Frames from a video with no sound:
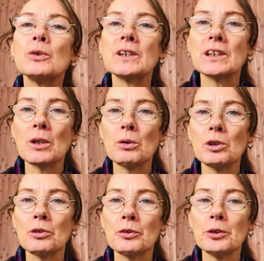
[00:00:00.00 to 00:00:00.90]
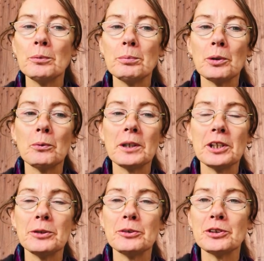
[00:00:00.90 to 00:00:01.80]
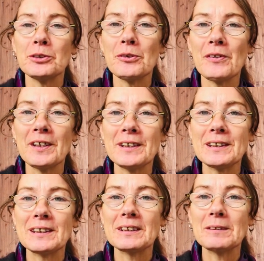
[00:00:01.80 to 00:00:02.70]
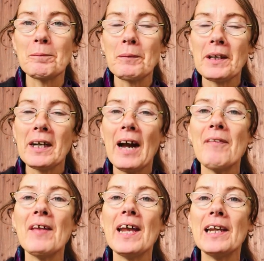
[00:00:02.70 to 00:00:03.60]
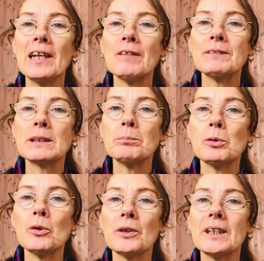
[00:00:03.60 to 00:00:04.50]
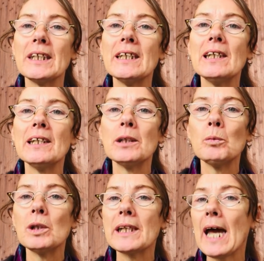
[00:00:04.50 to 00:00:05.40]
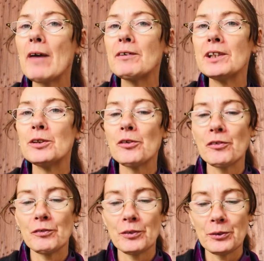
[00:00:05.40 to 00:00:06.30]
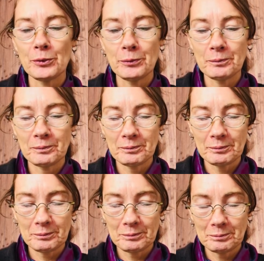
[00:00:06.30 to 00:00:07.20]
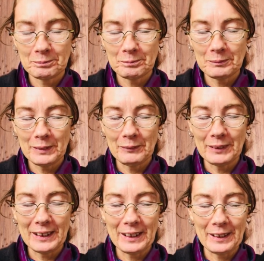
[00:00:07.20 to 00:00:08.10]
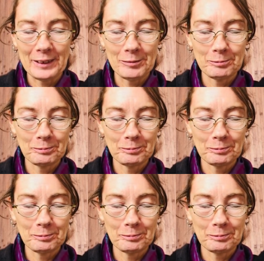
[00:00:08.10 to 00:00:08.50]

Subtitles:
your soul group when you do this, and their love, support and healing will carry you through. Okay,